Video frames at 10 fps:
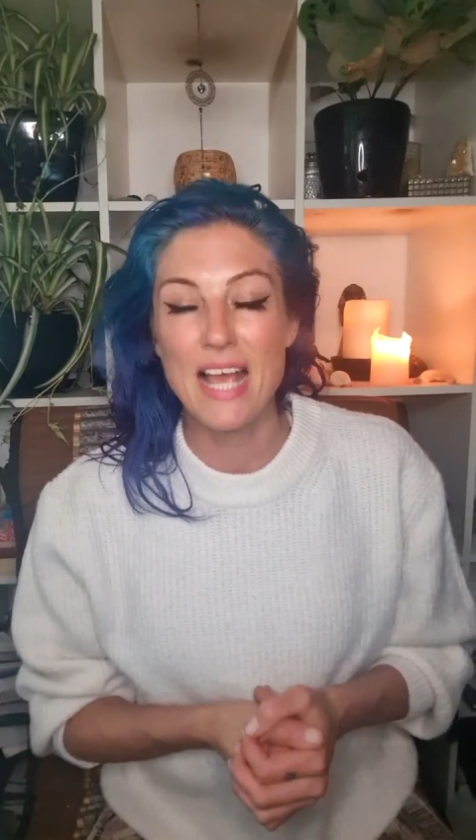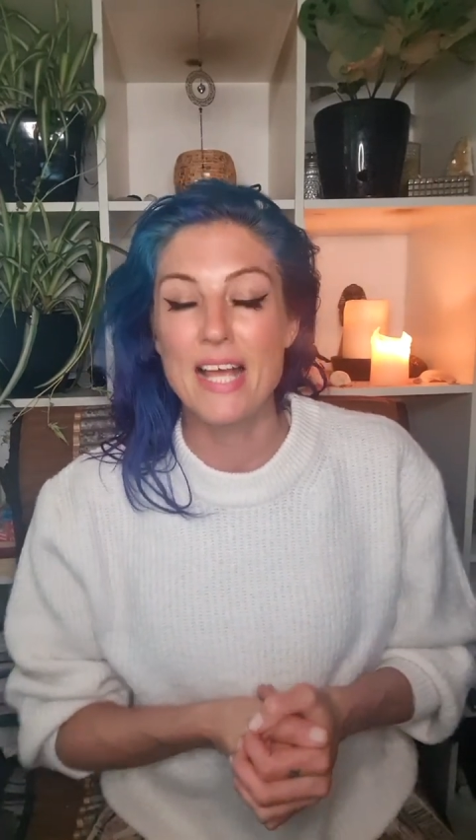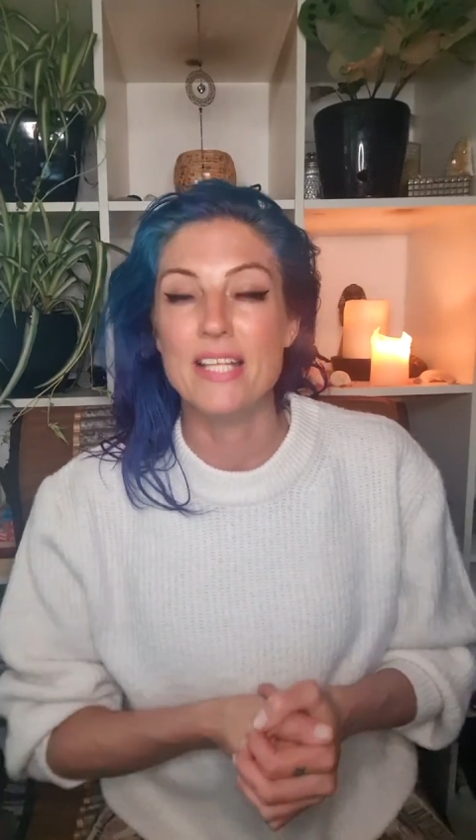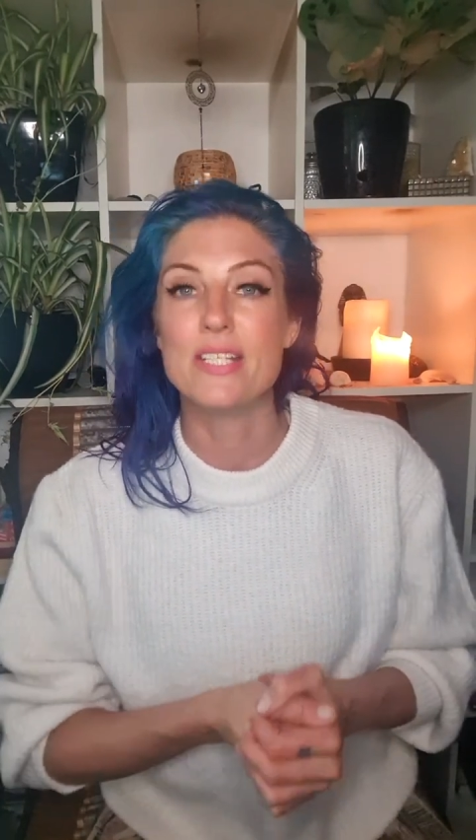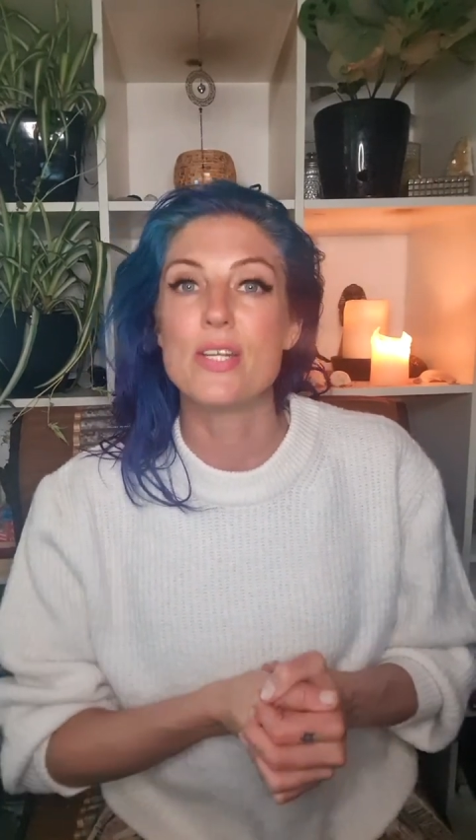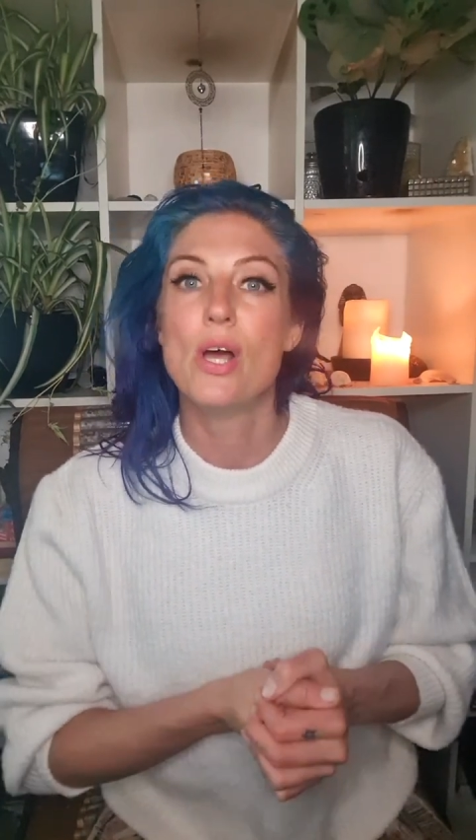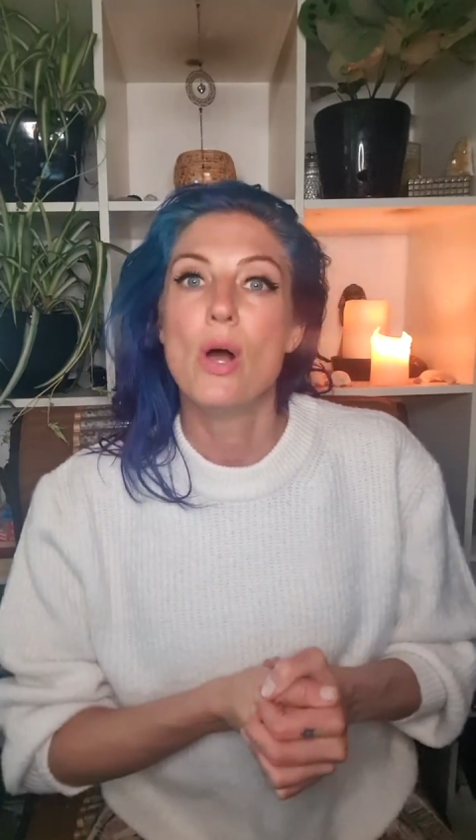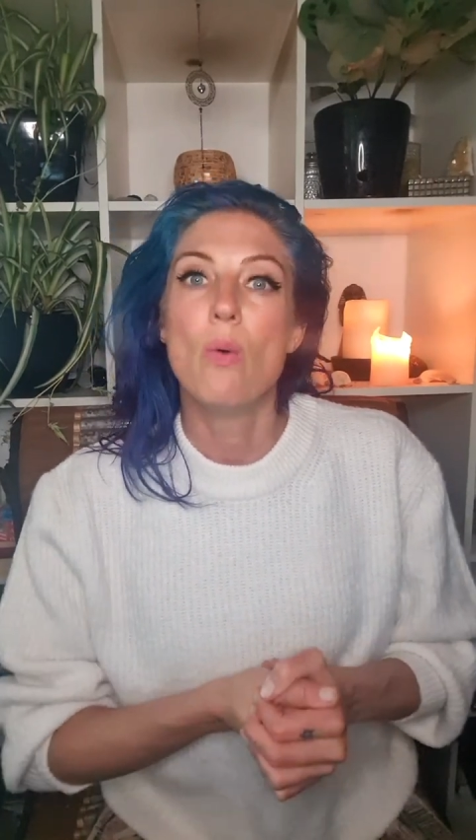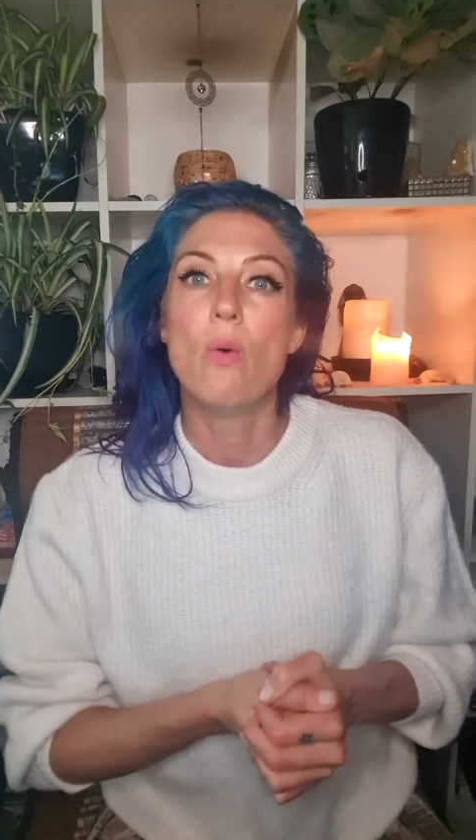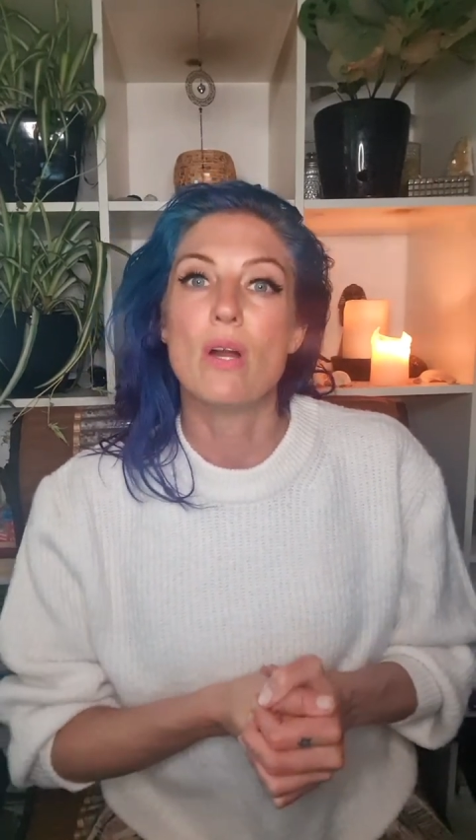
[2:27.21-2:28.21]
And
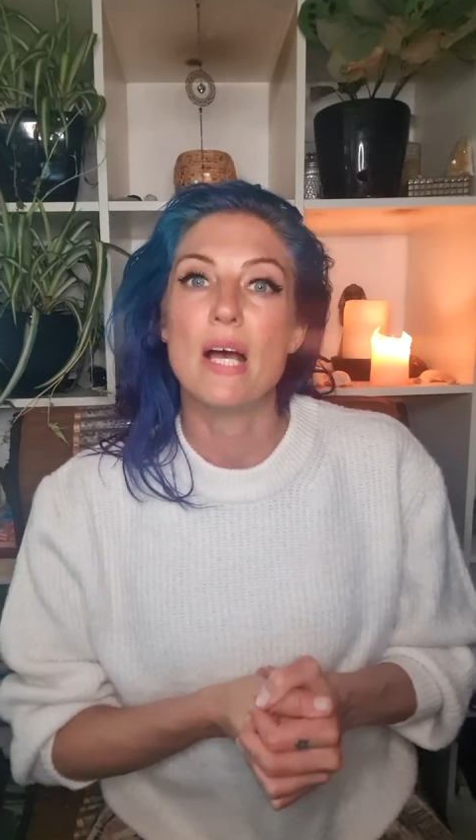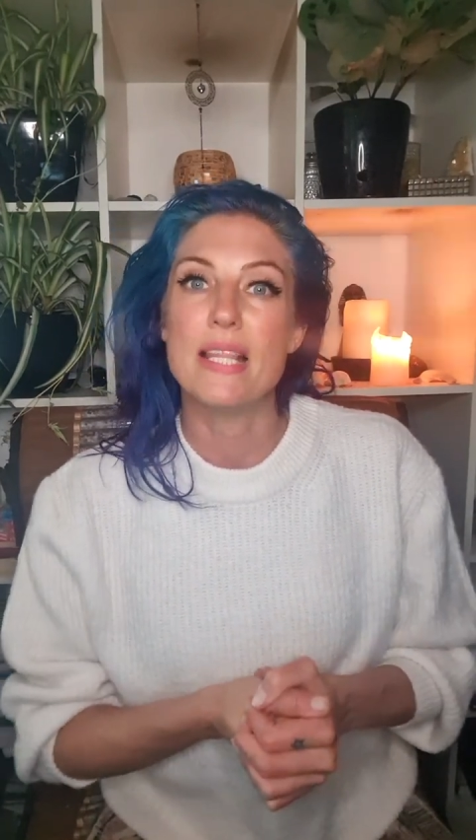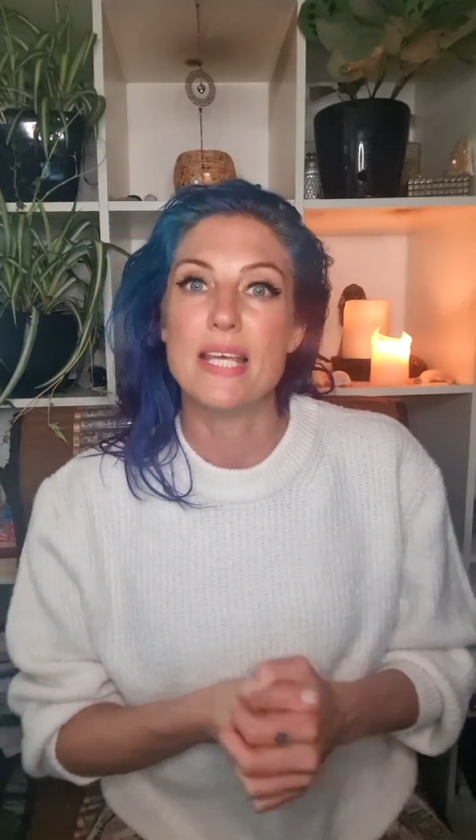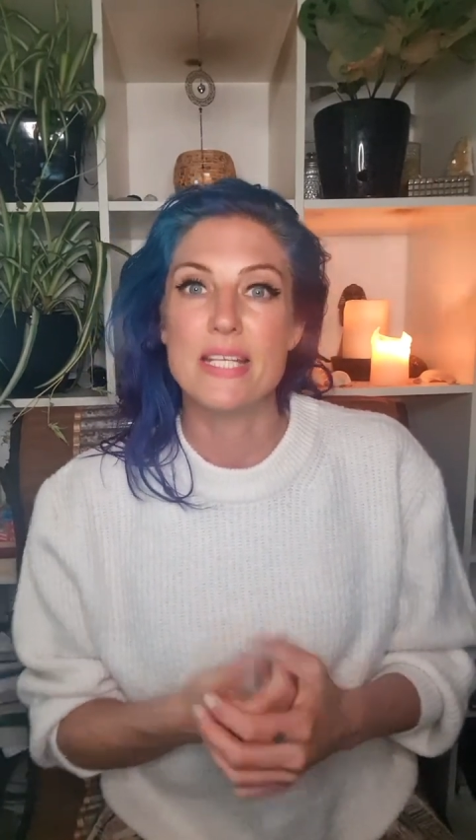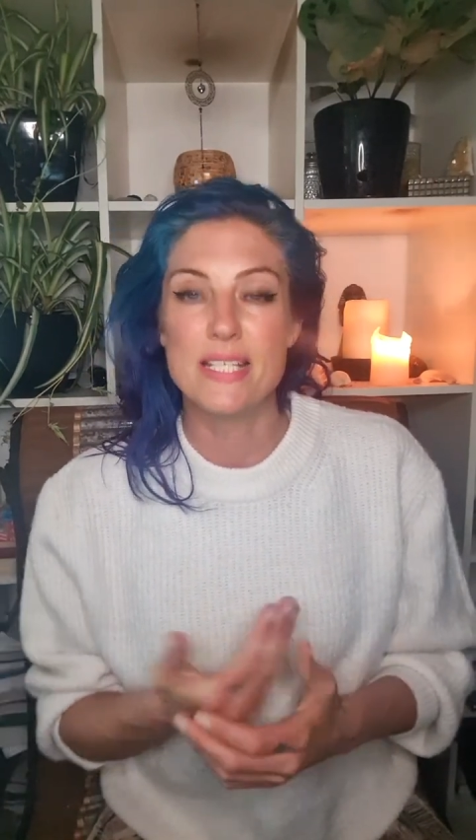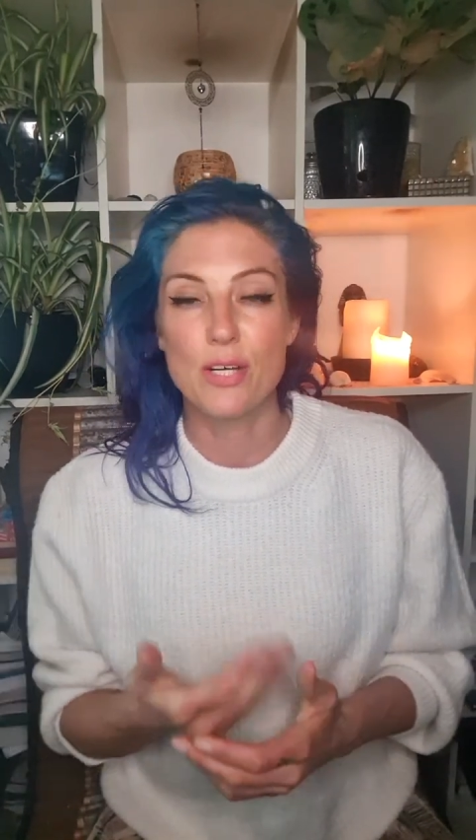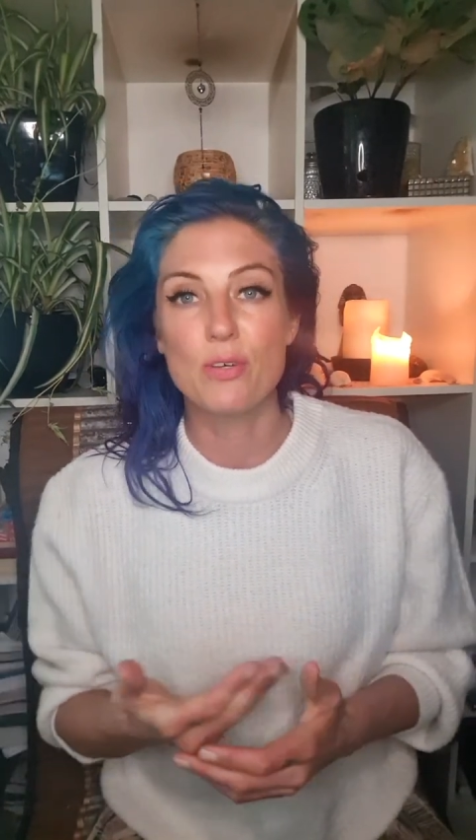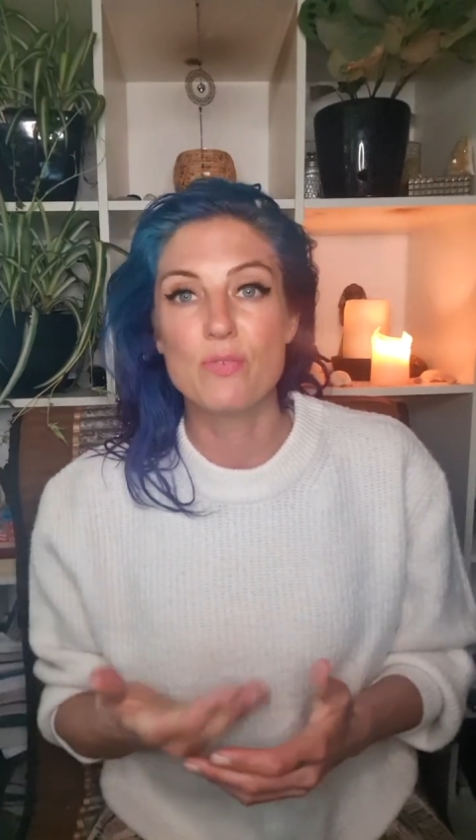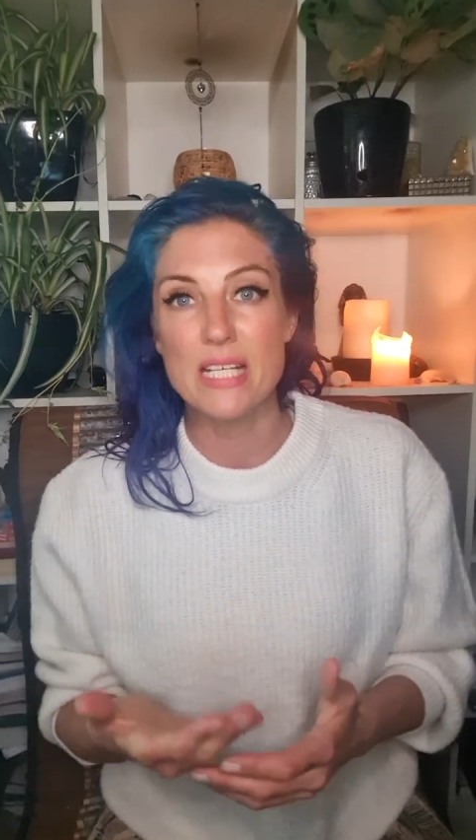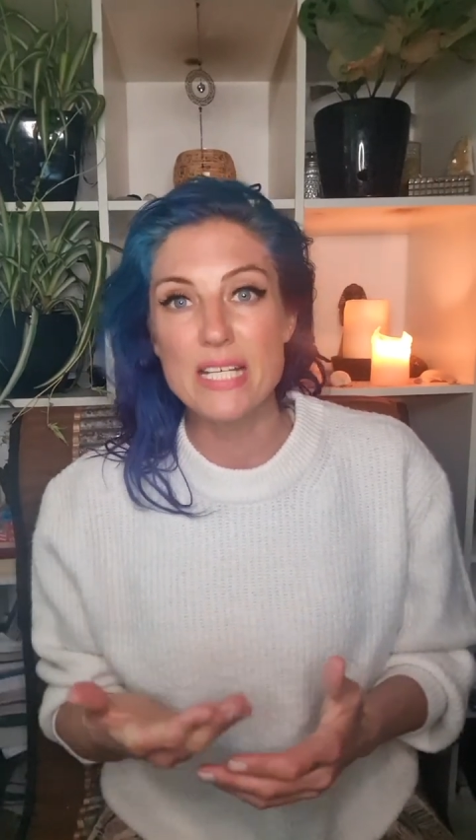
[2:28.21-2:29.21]
what I then delved